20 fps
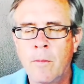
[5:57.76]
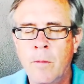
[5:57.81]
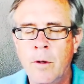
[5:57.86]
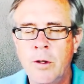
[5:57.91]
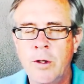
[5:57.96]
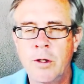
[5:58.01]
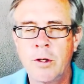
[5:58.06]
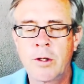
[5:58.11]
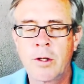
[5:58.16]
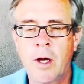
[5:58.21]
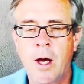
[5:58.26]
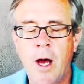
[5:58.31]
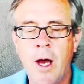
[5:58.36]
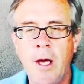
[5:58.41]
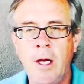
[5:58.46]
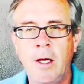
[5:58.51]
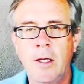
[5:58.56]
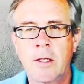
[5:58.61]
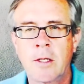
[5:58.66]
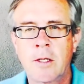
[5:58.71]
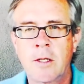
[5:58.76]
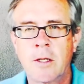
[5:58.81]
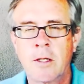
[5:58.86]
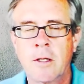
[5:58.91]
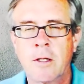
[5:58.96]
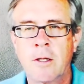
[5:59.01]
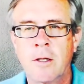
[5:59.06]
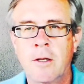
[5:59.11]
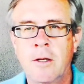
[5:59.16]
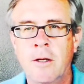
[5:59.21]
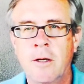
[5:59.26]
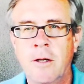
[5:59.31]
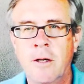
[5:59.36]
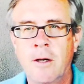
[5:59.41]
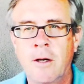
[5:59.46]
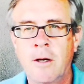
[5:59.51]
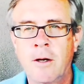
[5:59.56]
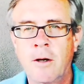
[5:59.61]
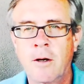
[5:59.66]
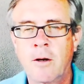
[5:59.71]
which is the highest,
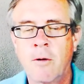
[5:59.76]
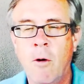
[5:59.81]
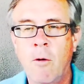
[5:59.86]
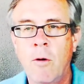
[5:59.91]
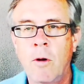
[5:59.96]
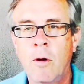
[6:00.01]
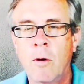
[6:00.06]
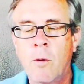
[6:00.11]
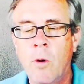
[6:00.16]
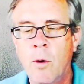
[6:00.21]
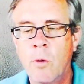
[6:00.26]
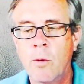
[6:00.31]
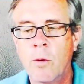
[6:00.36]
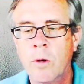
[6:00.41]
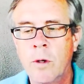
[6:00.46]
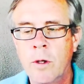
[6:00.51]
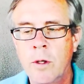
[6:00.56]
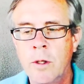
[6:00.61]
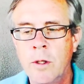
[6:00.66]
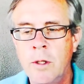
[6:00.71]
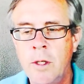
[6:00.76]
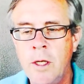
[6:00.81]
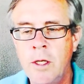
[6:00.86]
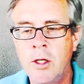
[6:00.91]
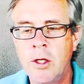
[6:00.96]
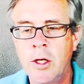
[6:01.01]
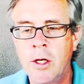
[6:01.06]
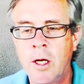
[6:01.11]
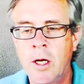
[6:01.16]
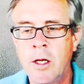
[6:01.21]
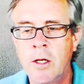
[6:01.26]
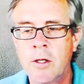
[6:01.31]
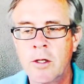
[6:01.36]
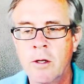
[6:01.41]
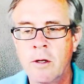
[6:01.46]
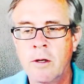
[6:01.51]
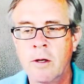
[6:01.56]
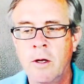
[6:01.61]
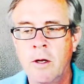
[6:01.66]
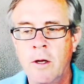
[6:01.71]
quote unquote, teaching
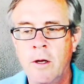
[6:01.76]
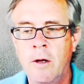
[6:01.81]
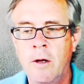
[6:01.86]
is the